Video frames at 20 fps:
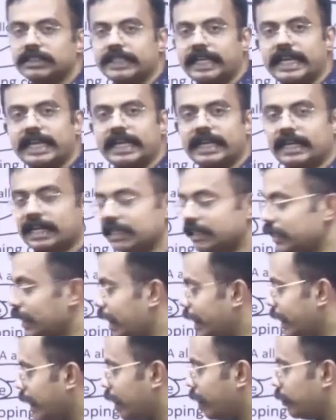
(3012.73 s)
Steel industry
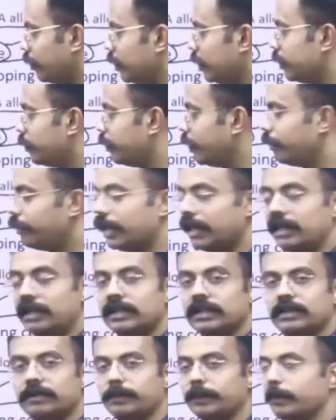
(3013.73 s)
I gave. We will